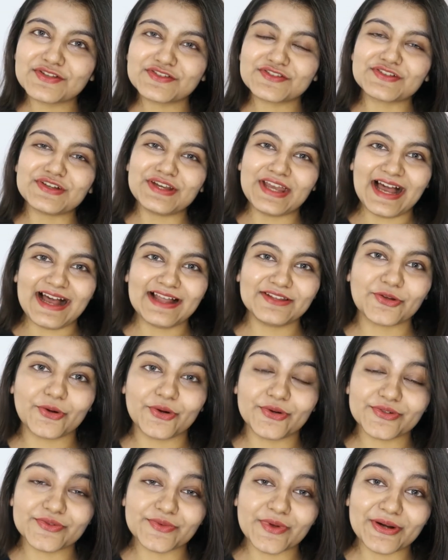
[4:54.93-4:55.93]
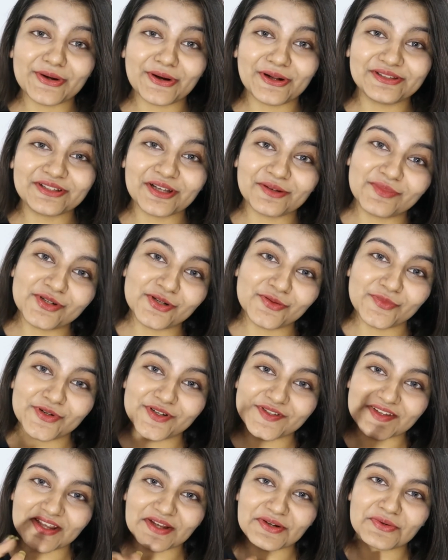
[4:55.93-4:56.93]
So yeah, those were all the
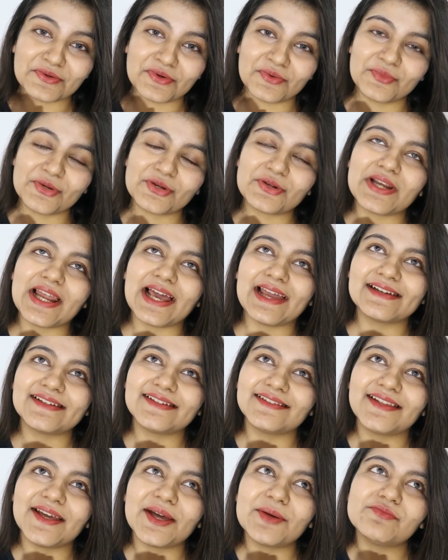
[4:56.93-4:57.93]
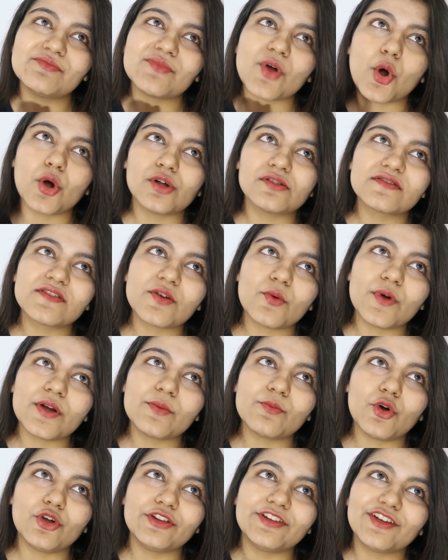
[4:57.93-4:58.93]
bloopers. I hope you liked them. Also,
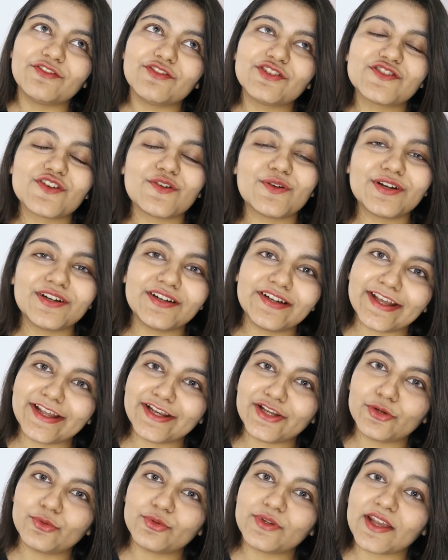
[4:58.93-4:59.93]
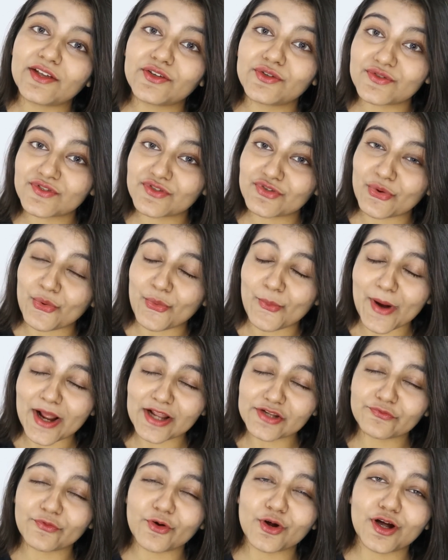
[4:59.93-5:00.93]
one more thing which I want to tell you. Thank you so
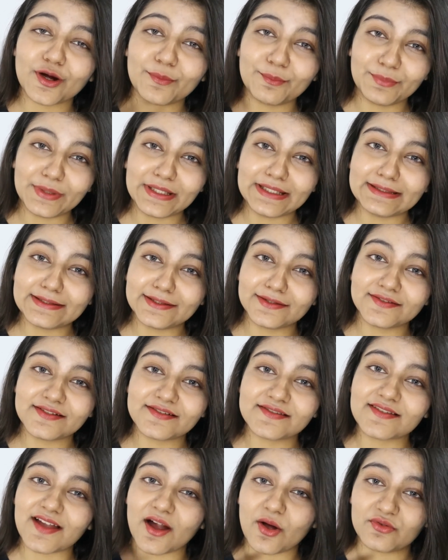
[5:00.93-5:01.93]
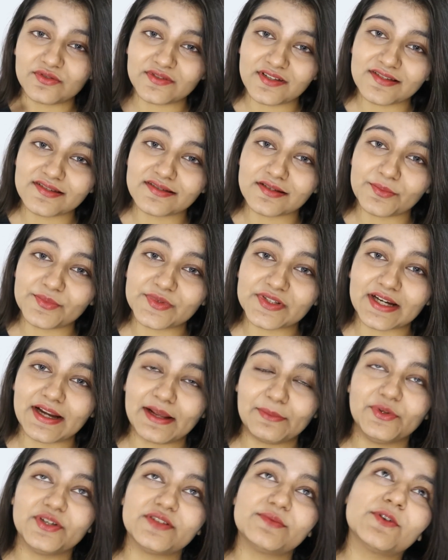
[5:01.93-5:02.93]
much for completing this 1000
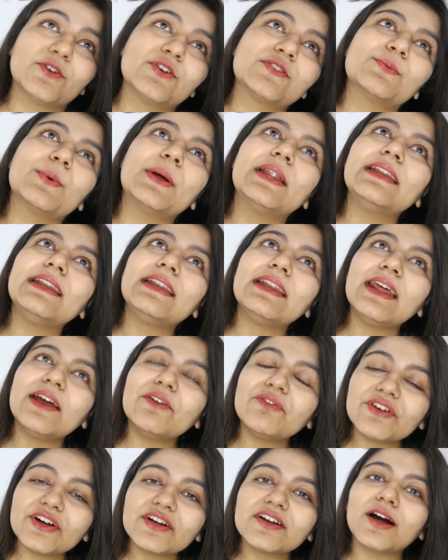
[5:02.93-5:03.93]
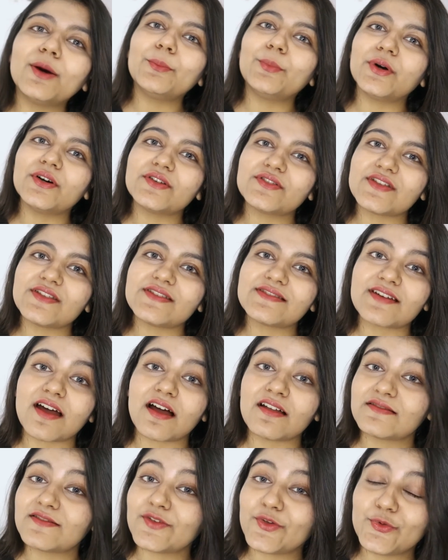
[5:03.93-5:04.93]
subscribers. Because whenever person
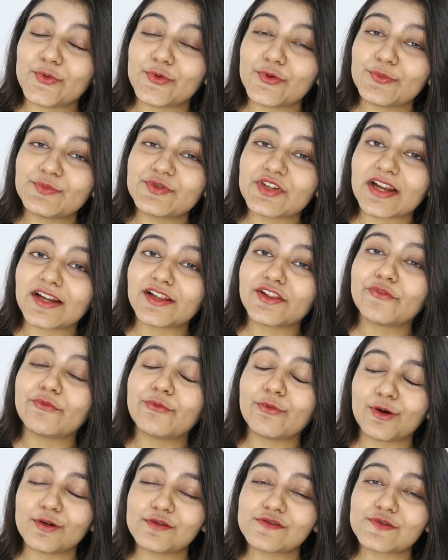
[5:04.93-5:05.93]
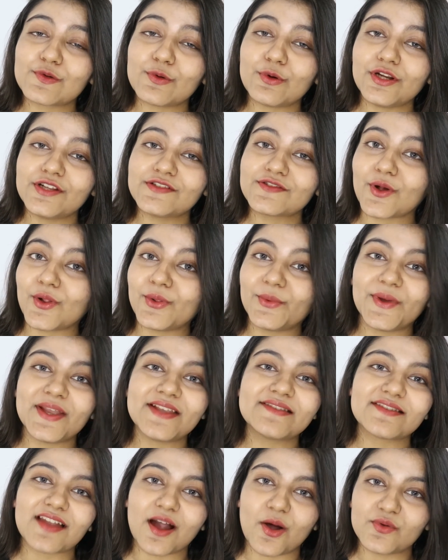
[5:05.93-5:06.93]
starts a YouTube channel, the first goal is
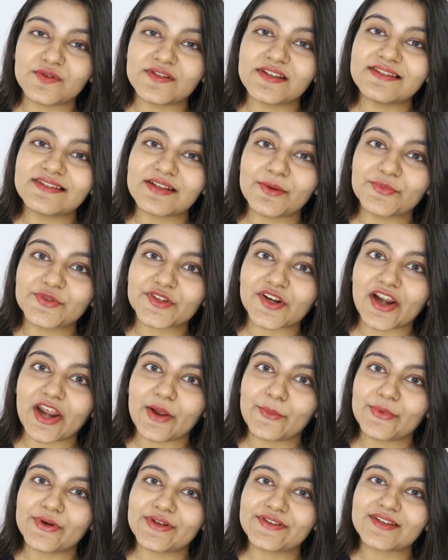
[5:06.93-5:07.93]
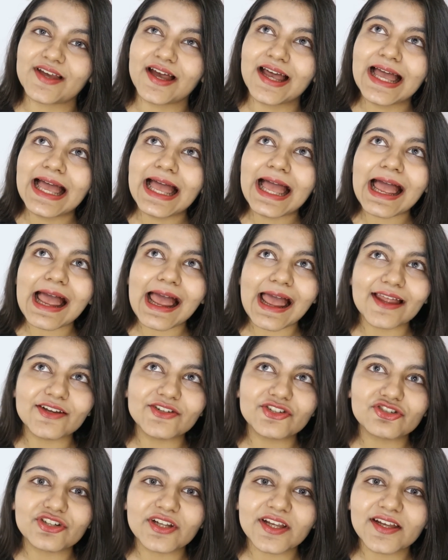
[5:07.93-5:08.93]
always 1000 subscribers.
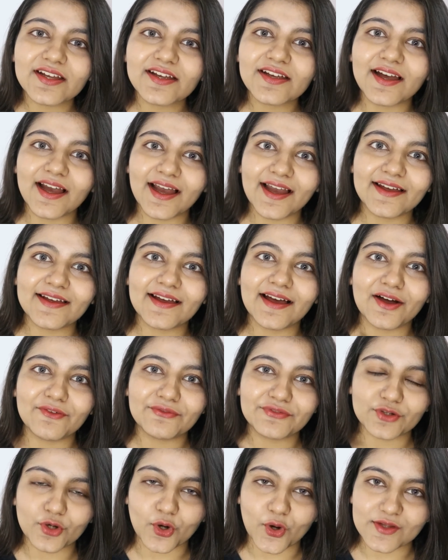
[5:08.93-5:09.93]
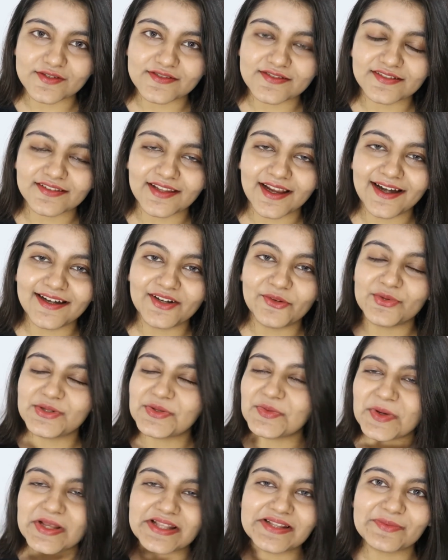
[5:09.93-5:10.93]
And today I have crossed that,
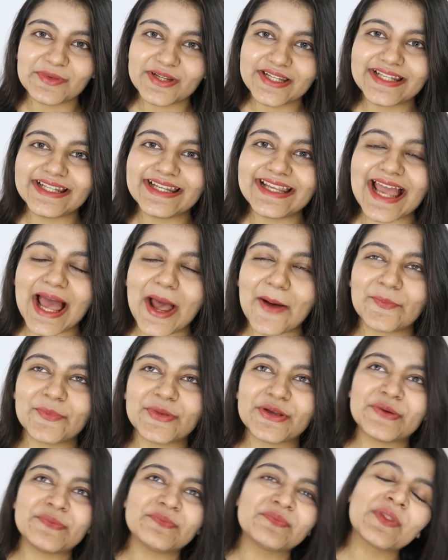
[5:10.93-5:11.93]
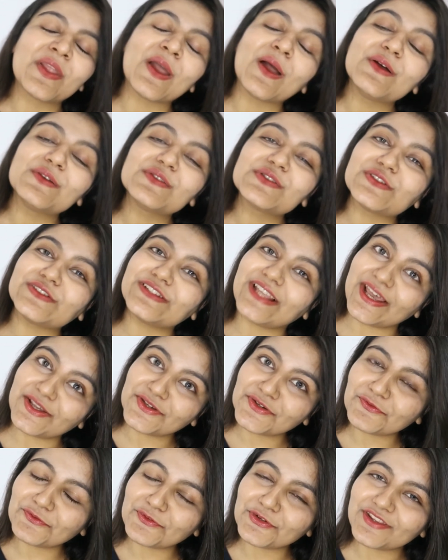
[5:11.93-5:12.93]
which makes me really happy. So
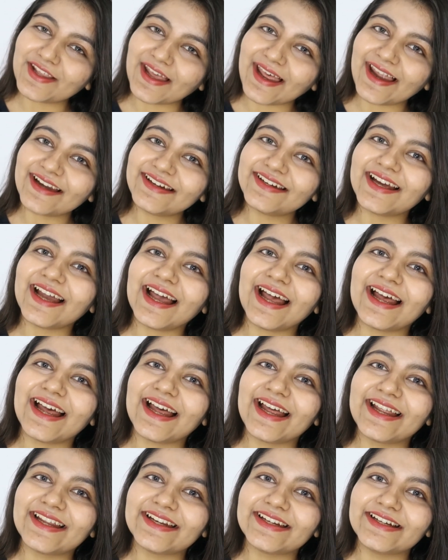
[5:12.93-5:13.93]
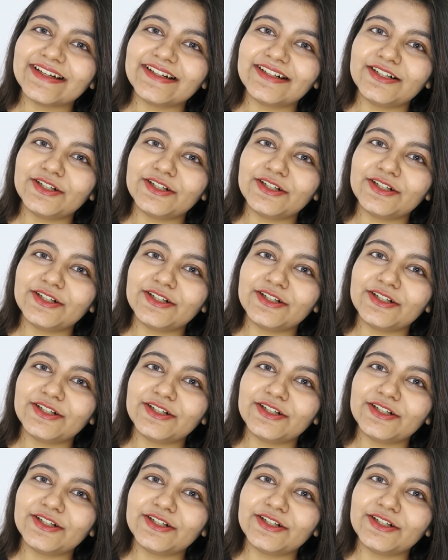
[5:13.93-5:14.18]
thank you for that. And